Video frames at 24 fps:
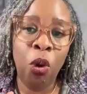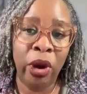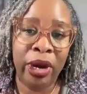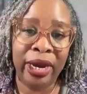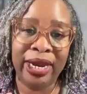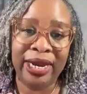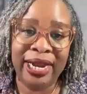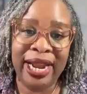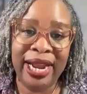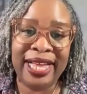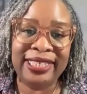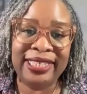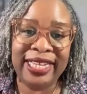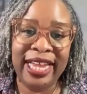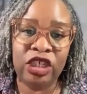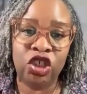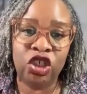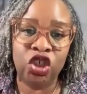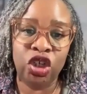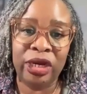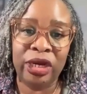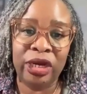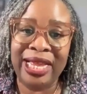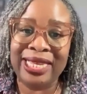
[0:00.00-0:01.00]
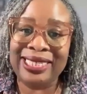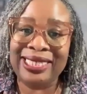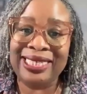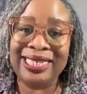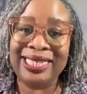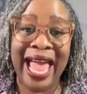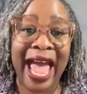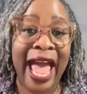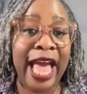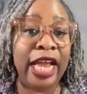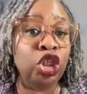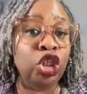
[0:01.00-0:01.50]
organization is
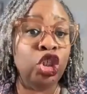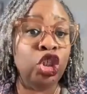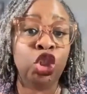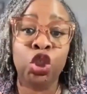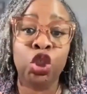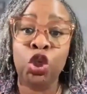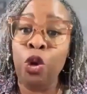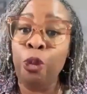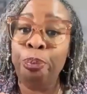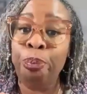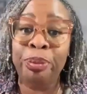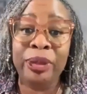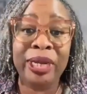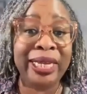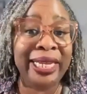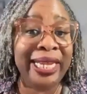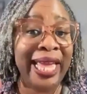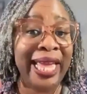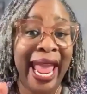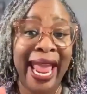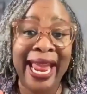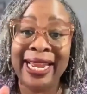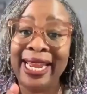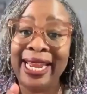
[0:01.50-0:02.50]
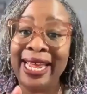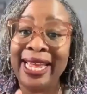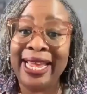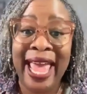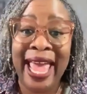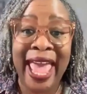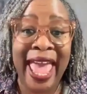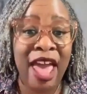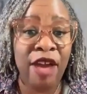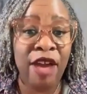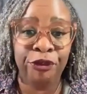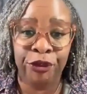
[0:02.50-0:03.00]
not
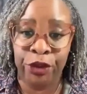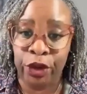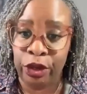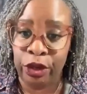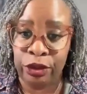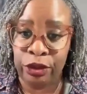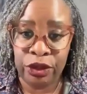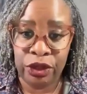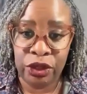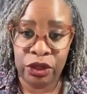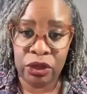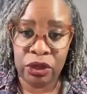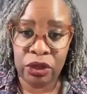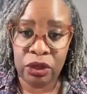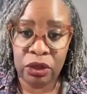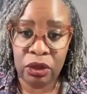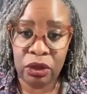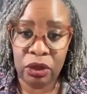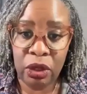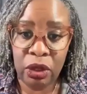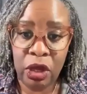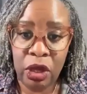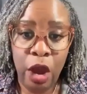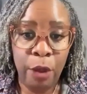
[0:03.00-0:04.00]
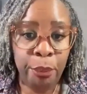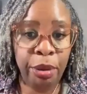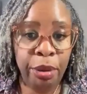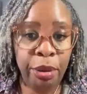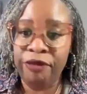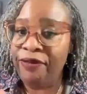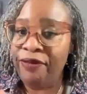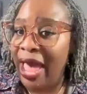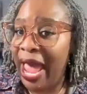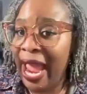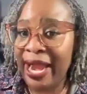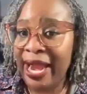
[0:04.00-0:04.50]
duplicating efforts
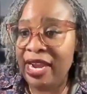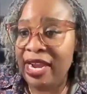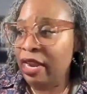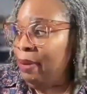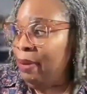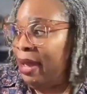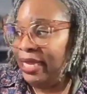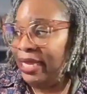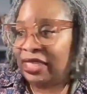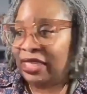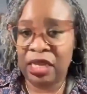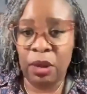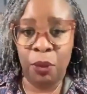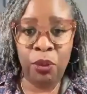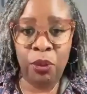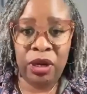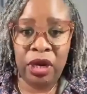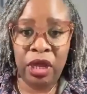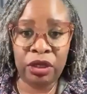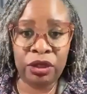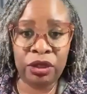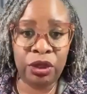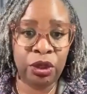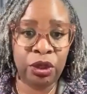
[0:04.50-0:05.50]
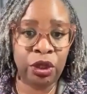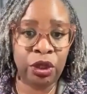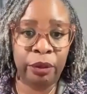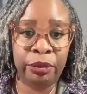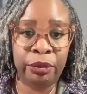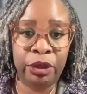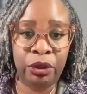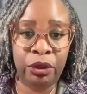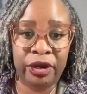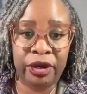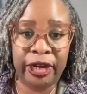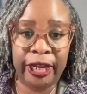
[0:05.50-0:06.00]
provided by someone else in the
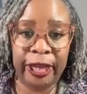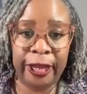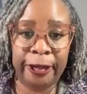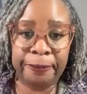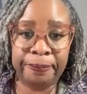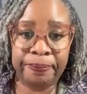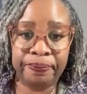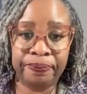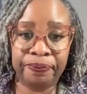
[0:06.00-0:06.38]
community,